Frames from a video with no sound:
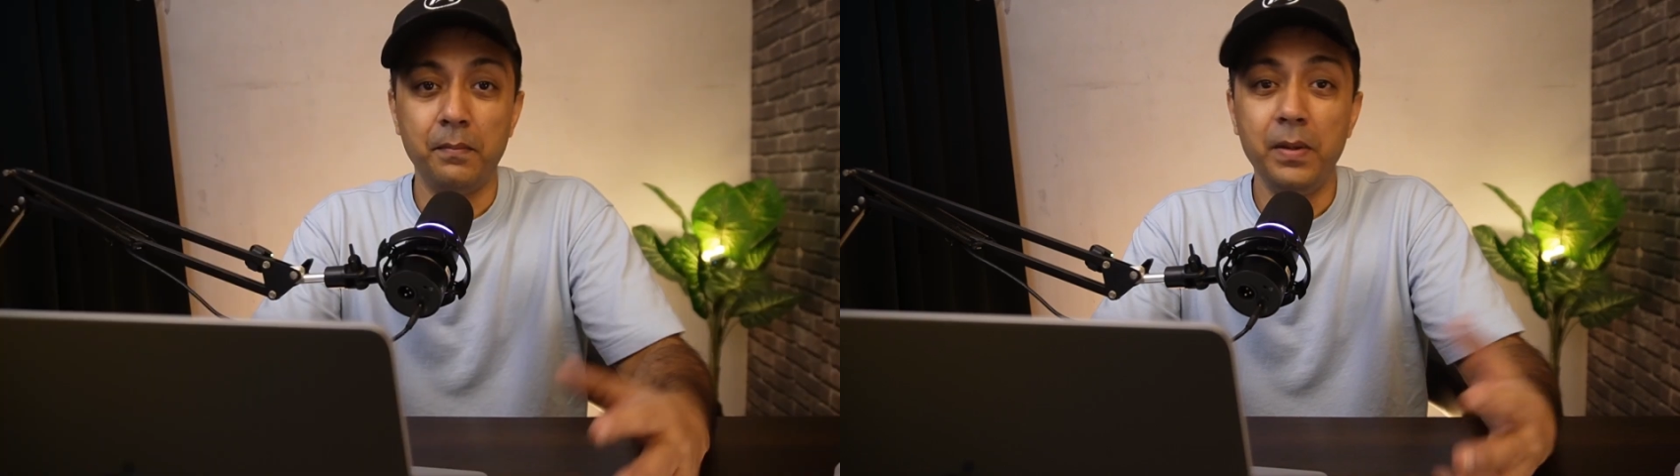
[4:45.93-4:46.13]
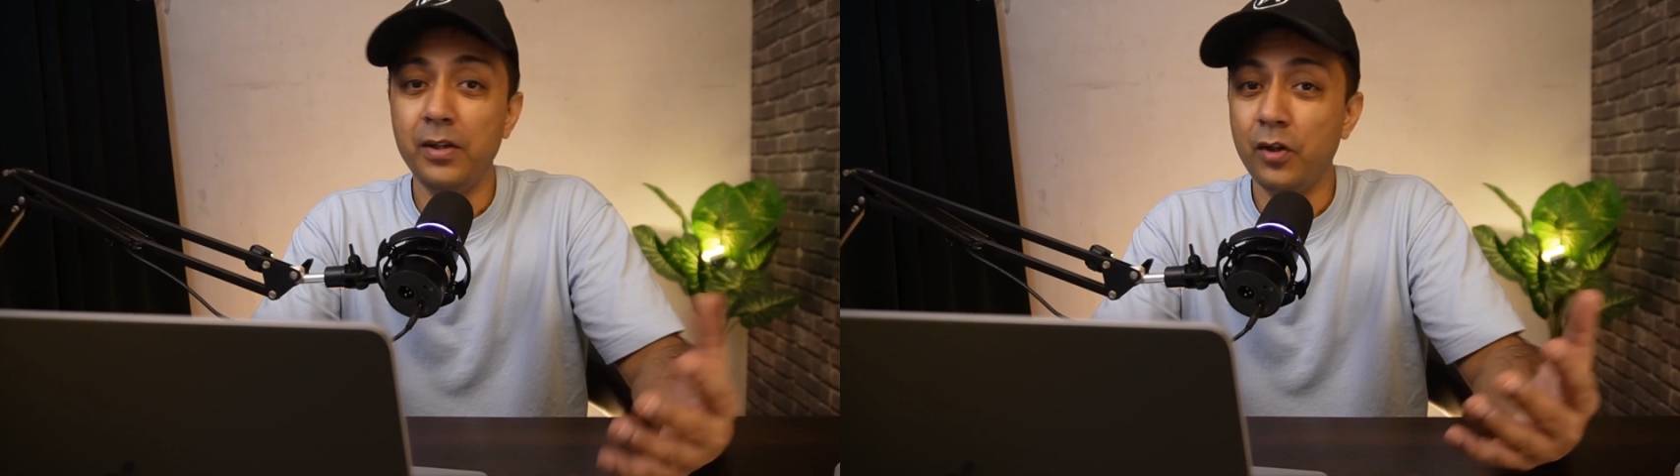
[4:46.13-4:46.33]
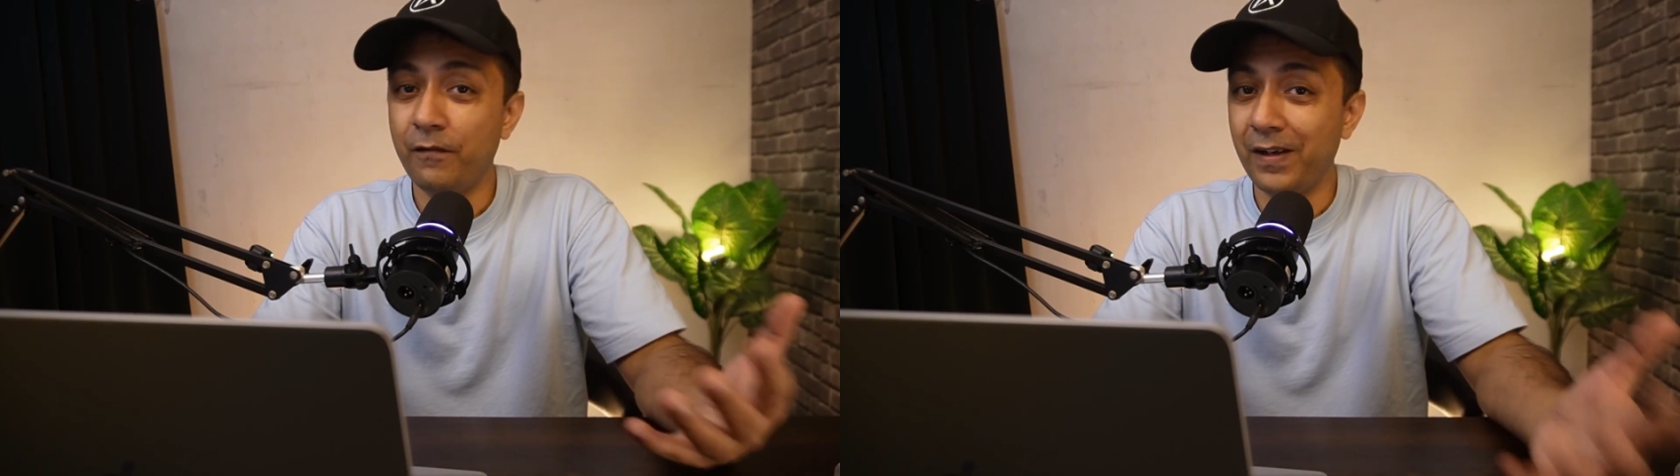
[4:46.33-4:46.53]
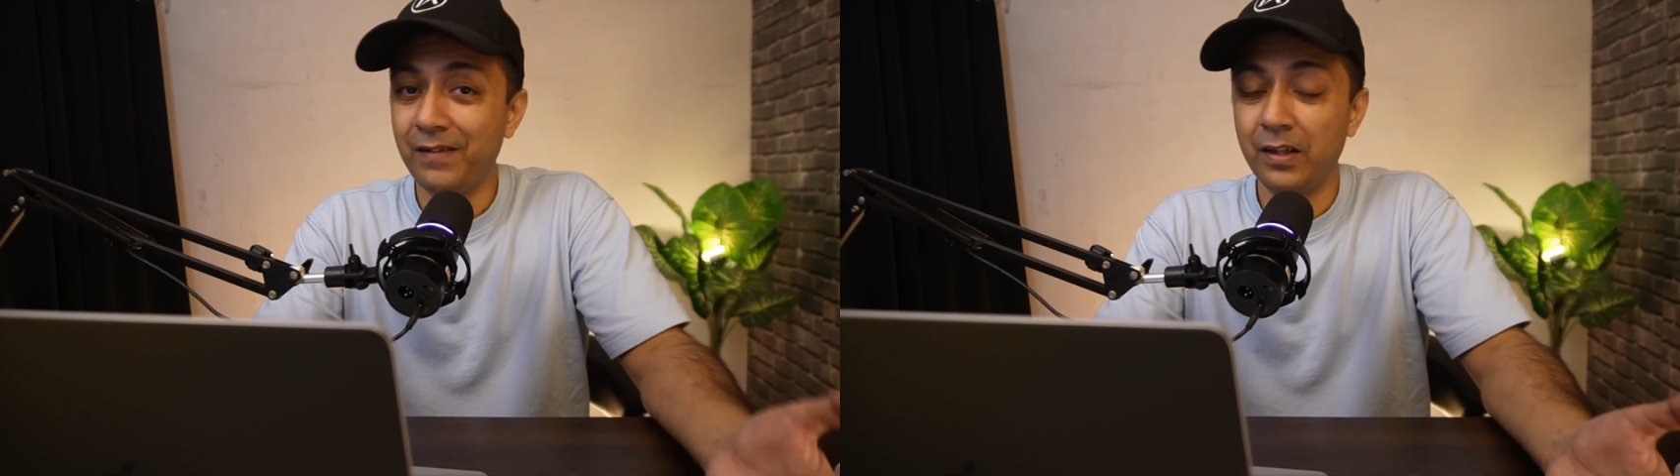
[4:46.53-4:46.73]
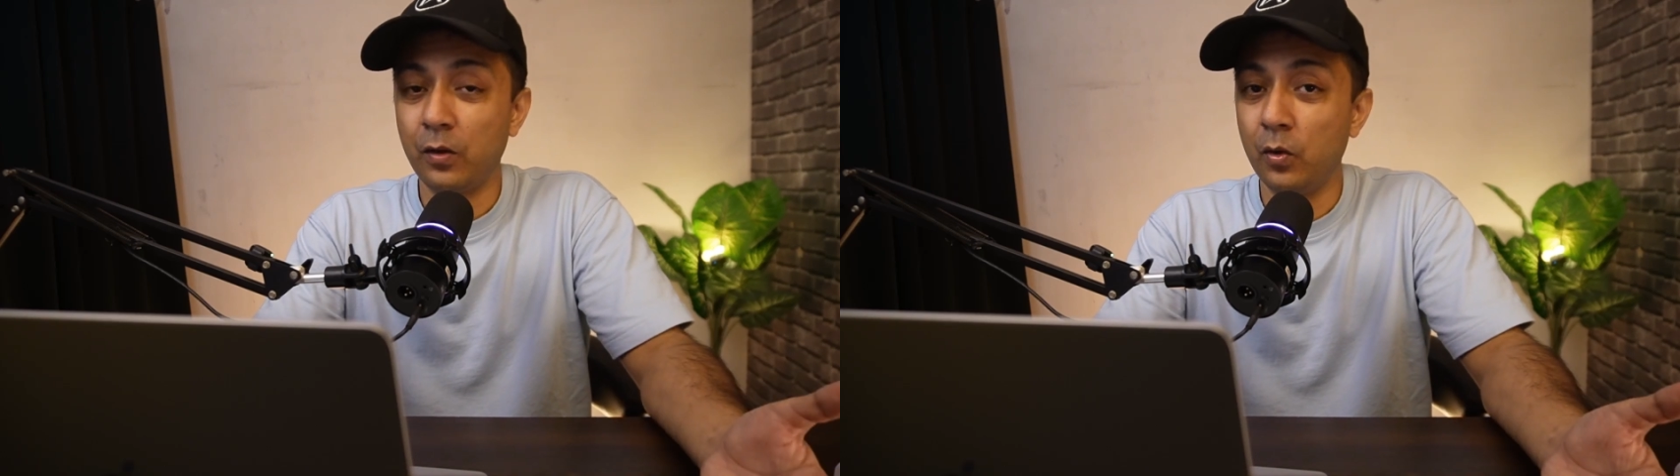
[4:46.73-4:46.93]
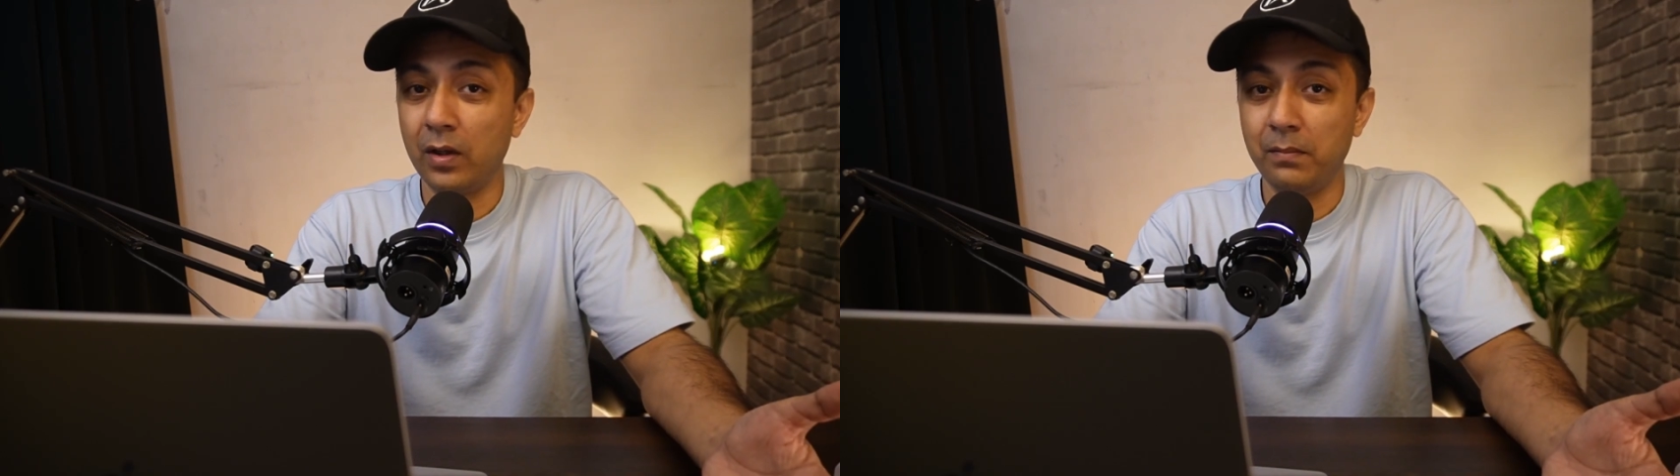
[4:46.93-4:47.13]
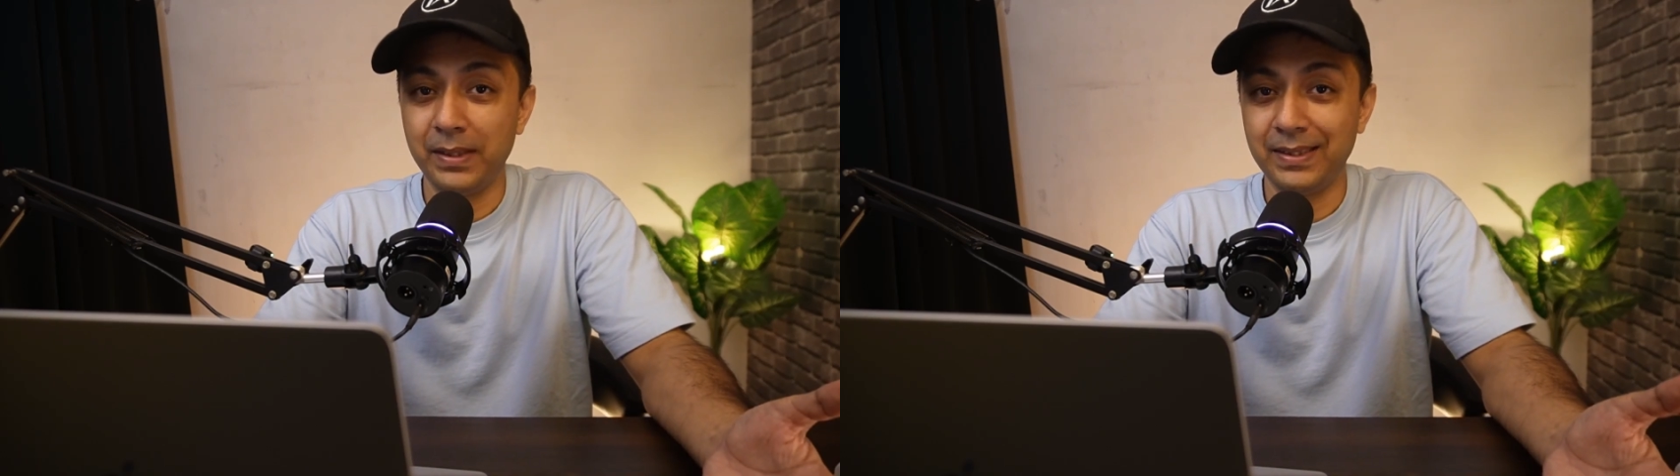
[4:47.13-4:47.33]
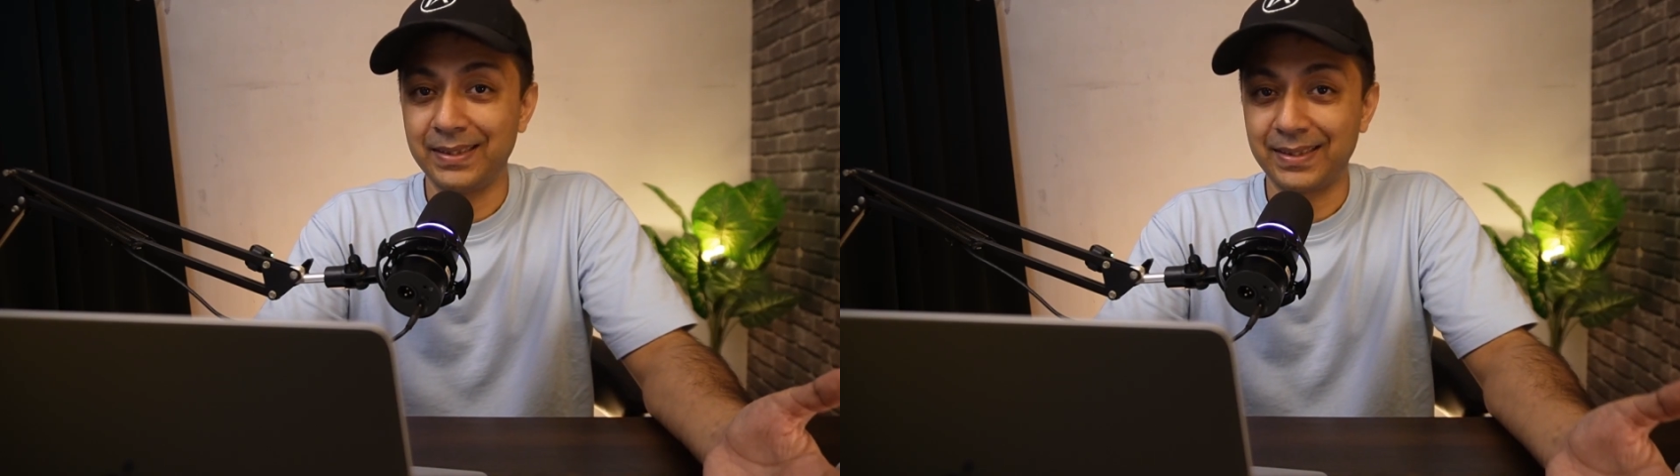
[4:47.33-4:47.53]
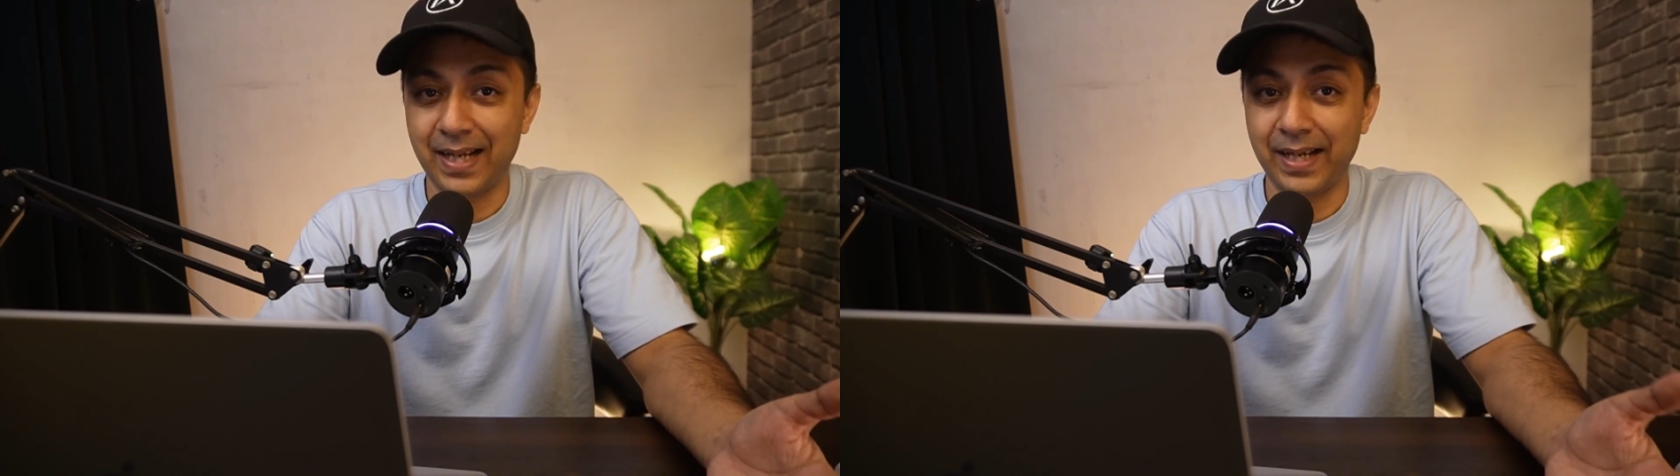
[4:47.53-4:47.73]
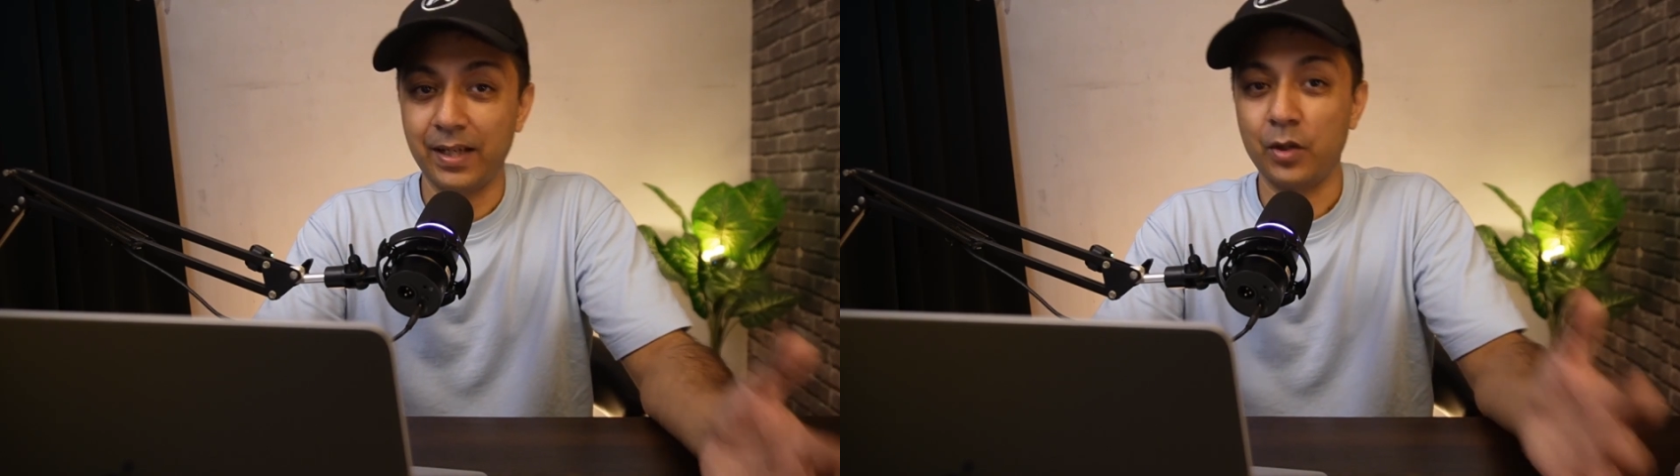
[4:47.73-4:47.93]
Build your favorite local business
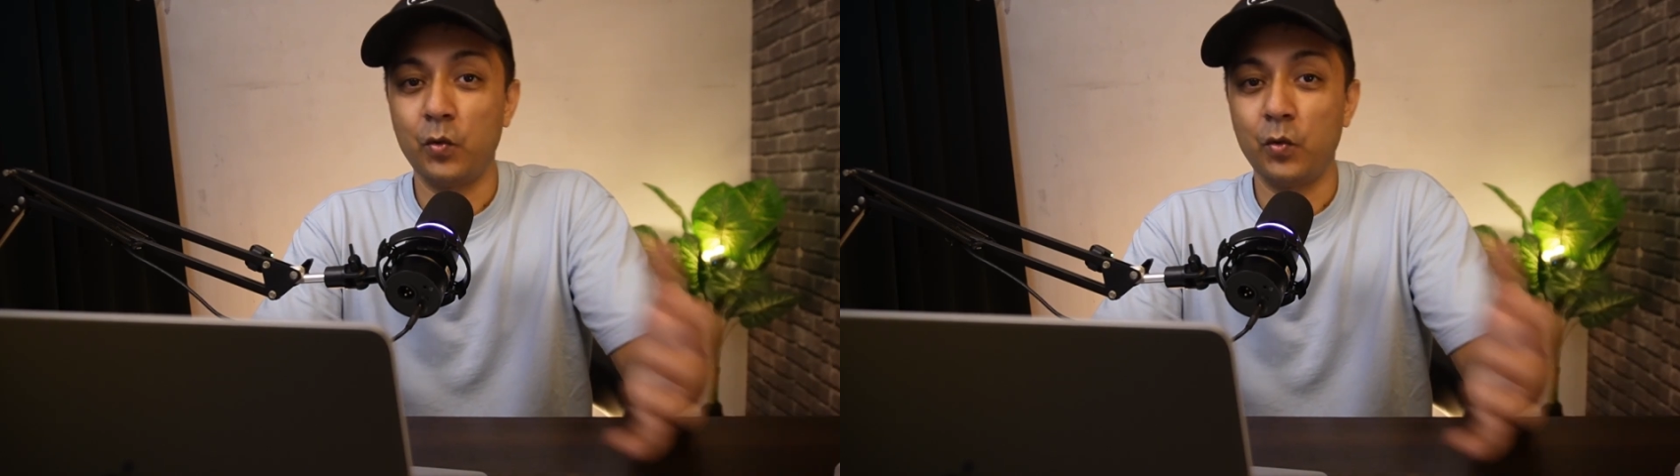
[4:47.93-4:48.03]
site,